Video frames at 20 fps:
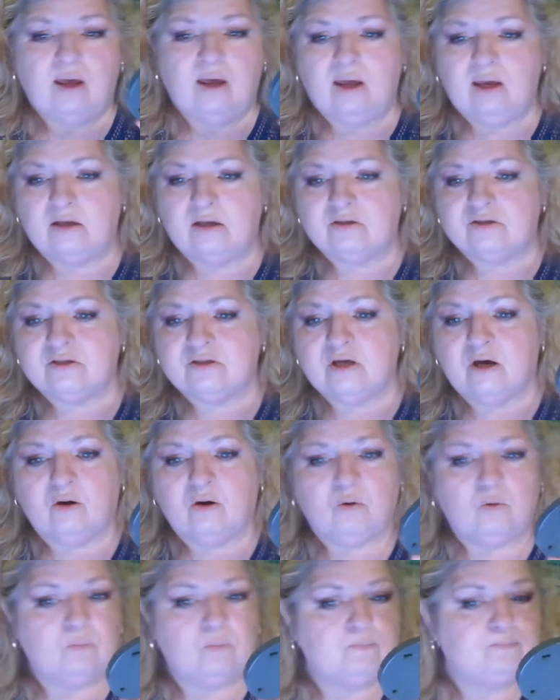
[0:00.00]
And
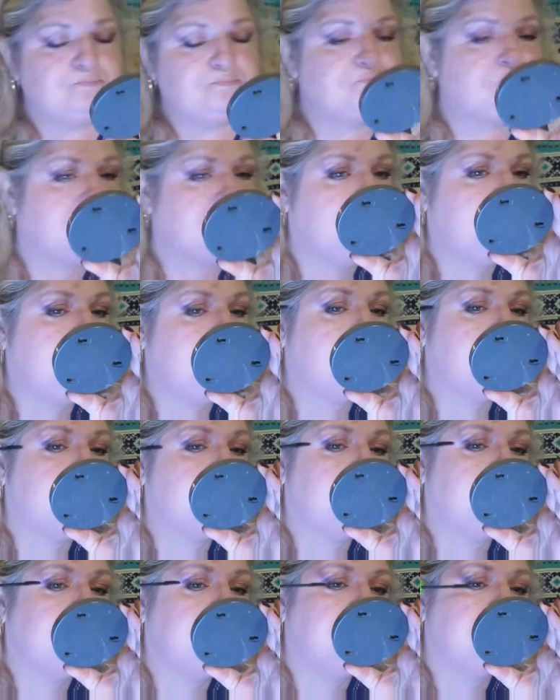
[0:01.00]
so here
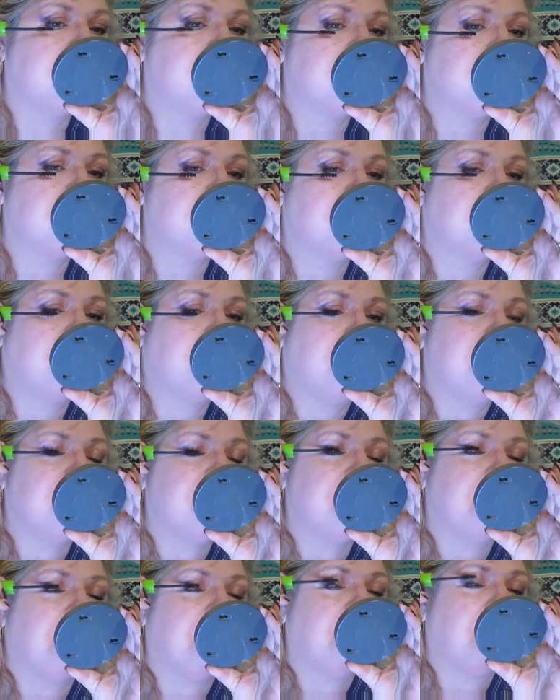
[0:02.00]
is my
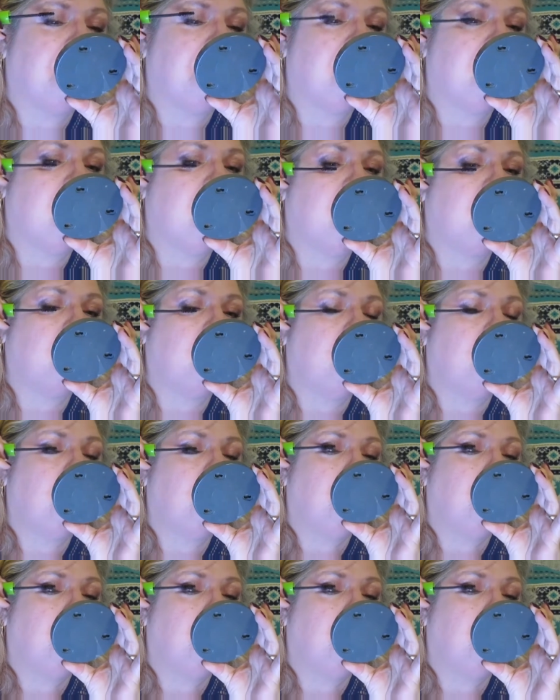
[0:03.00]
second coat